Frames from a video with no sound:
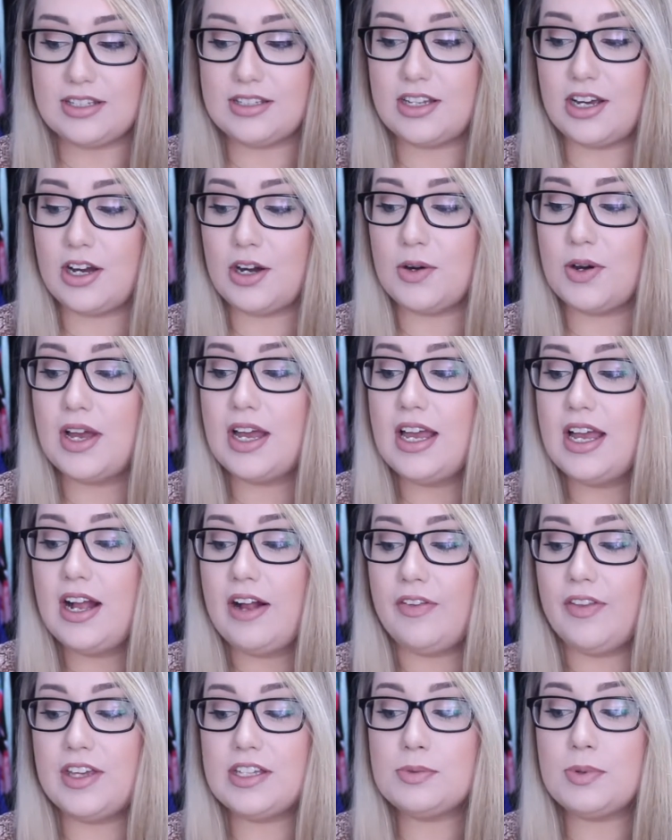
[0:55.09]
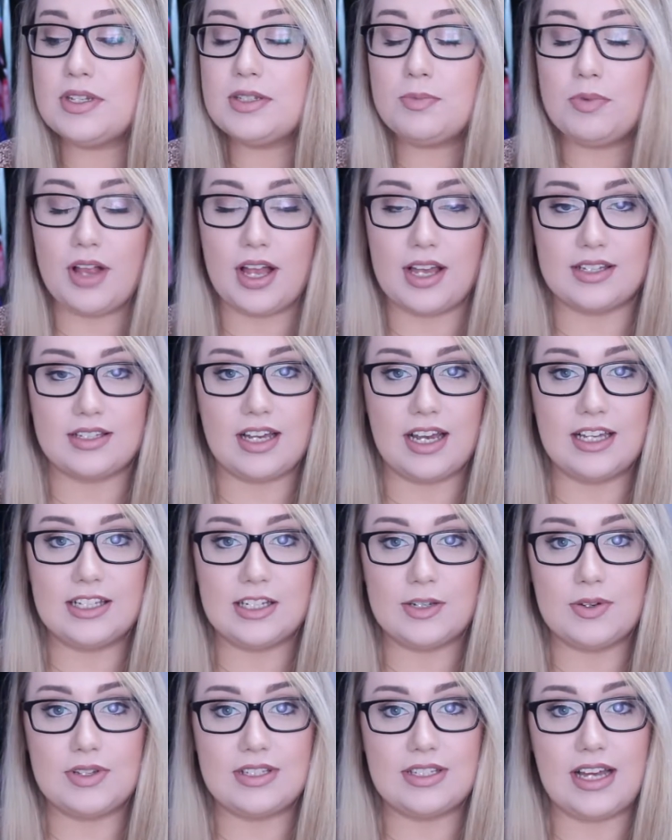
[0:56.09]
So this was plus size,
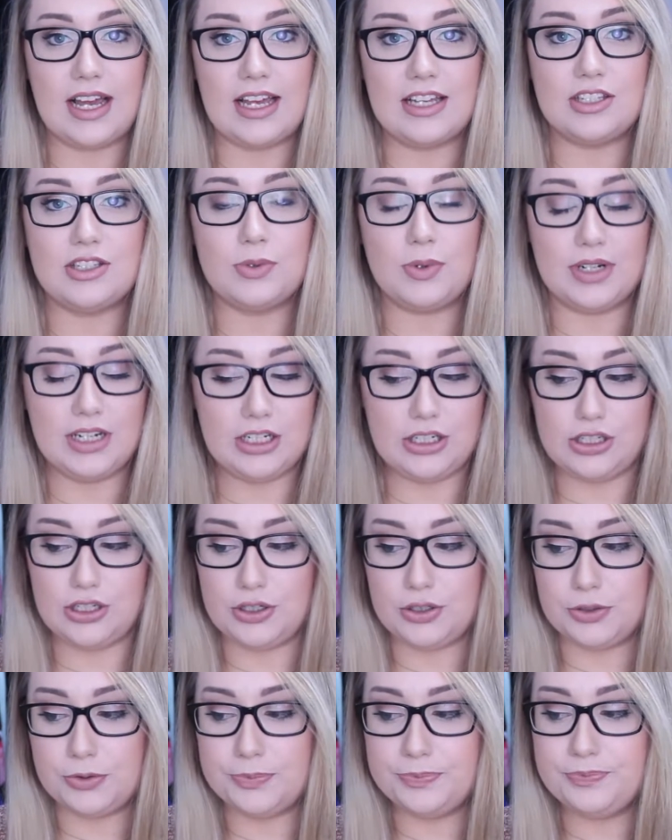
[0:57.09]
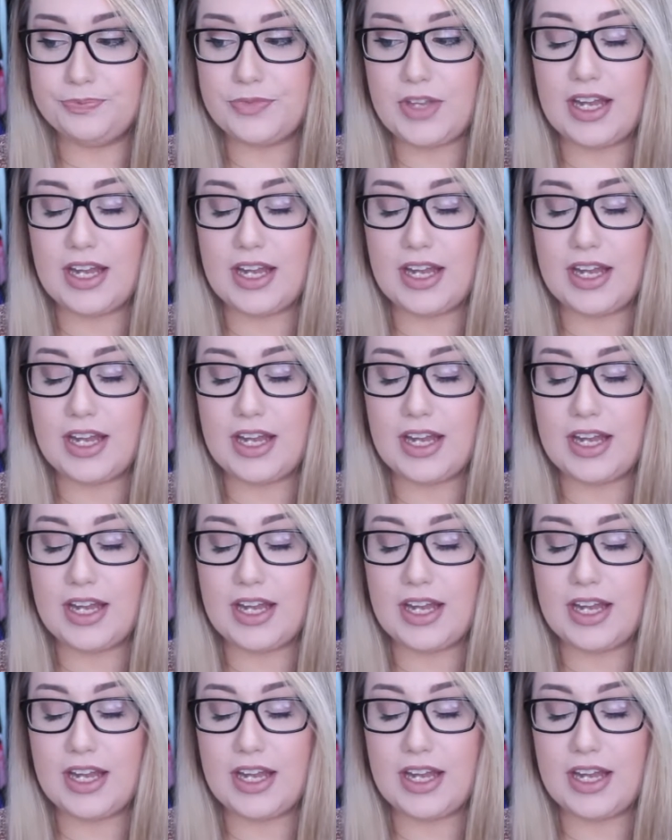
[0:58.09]
it was size twenty-two,